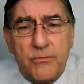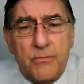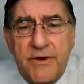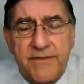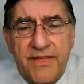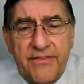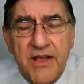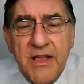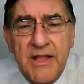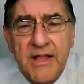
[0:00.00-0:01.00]
one or the other,
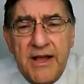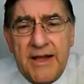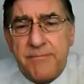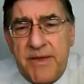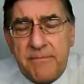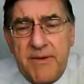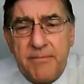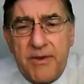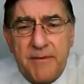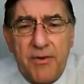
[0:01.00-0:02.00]
and pick
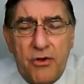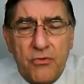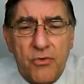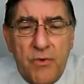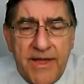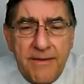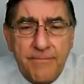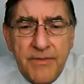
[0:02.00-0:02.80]
people up along the way.